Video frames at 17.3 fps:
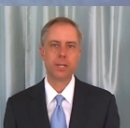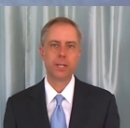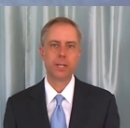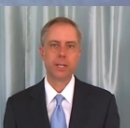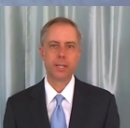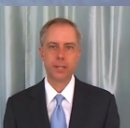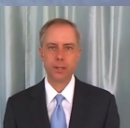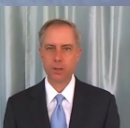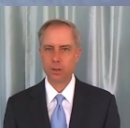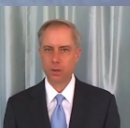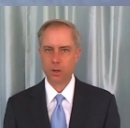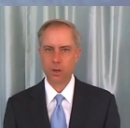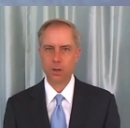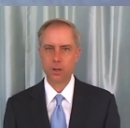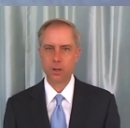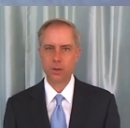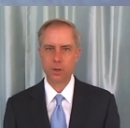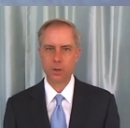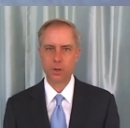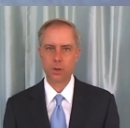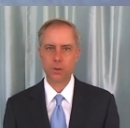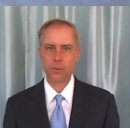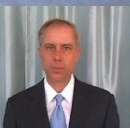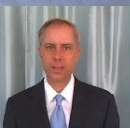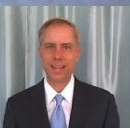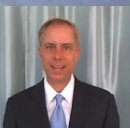here on
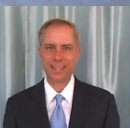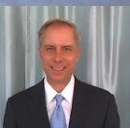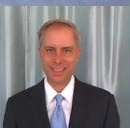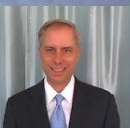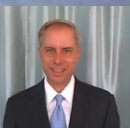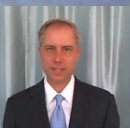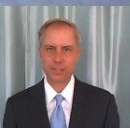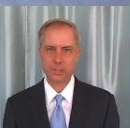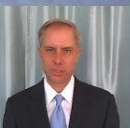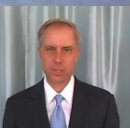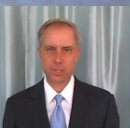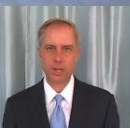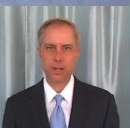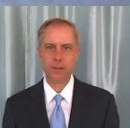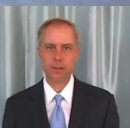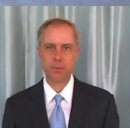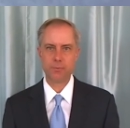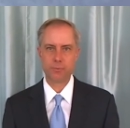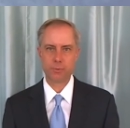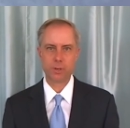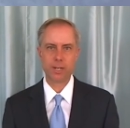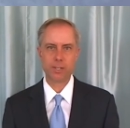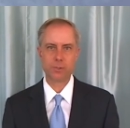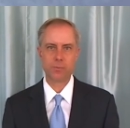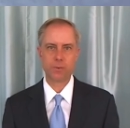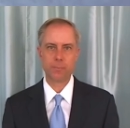Earth at this time of
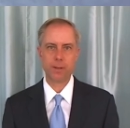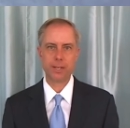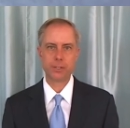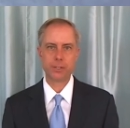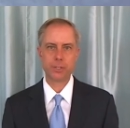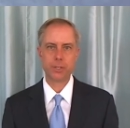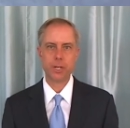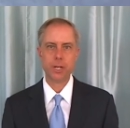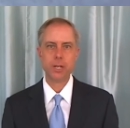transformation